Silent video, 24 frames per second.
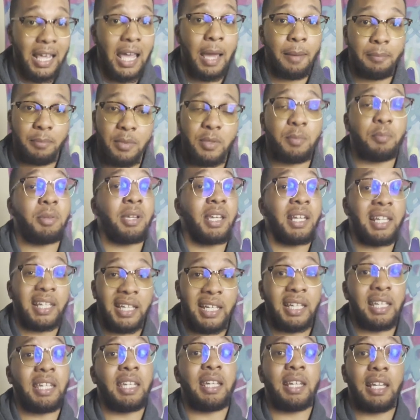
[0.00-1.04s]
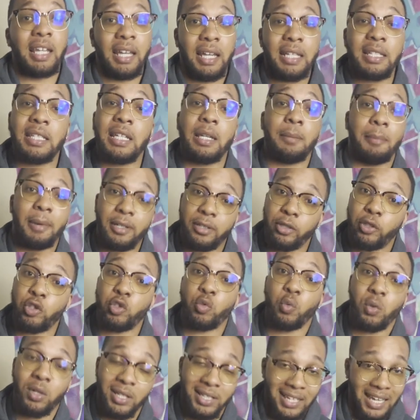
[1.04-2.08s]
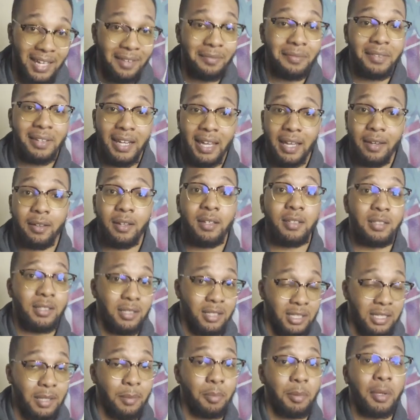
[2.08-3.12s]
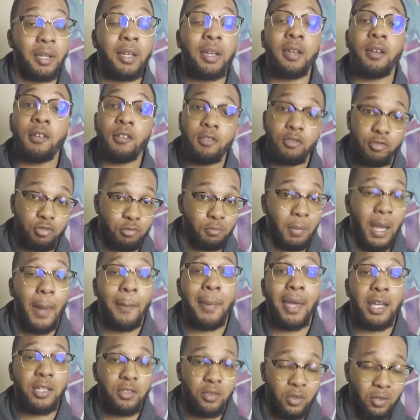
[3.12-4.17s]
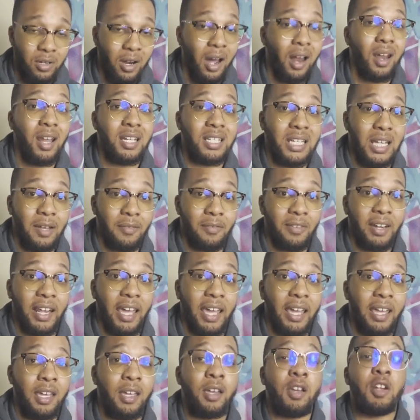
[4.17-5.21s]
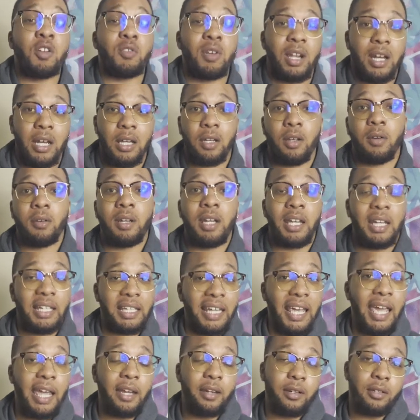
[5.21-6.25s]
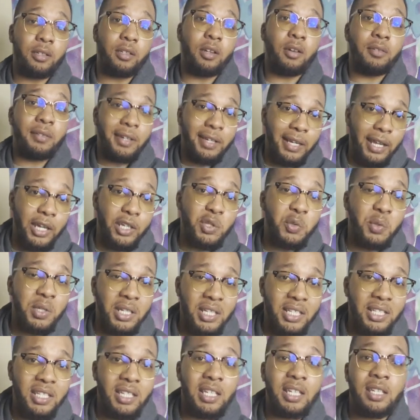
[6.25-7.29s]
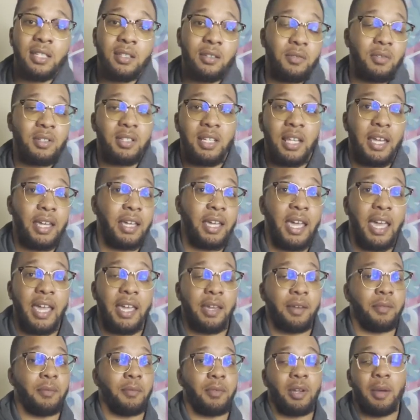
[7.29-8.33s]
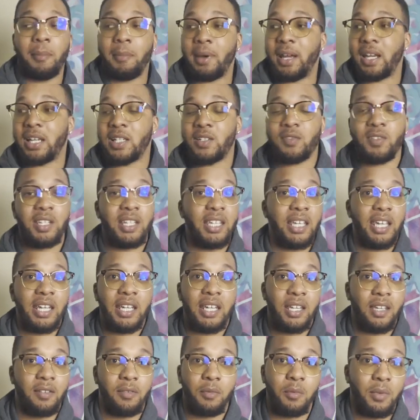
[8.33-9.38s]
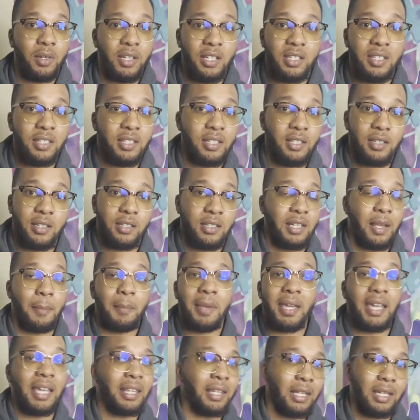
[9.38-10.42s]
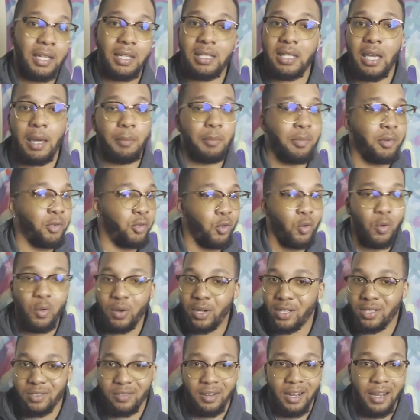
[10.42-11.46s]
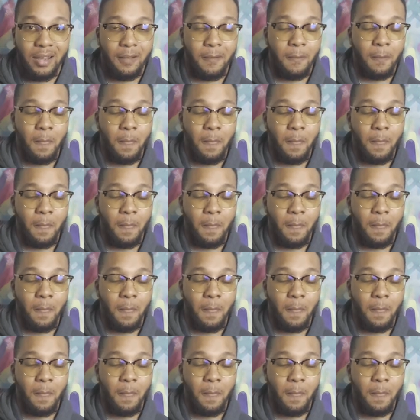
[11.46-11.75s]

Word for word: I'm just being lenient. Like I said, it might charge 28 for that because the shipping. You might make two dollars off of that. Try to donate that. You're donating like 20 cents, so it's like, hey, nobody's really any. It's, it's not making any type of noise, right?